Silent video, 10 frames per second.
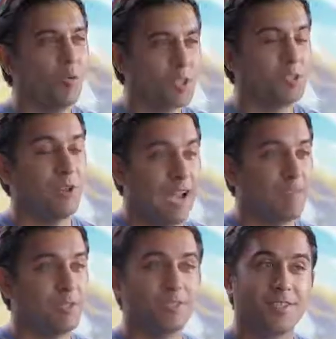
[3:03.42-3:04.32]
once you
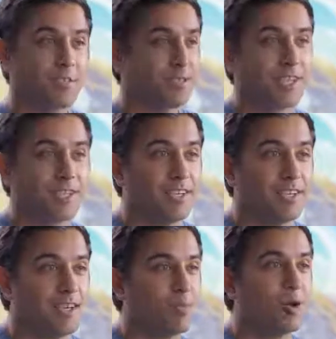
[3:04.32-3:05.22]
have this, say you take
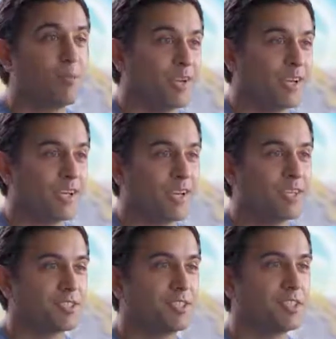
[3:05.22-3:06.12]
a permanent
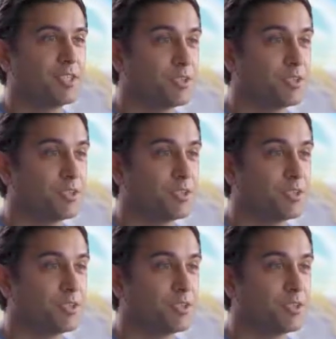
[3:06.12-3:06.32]
concussion,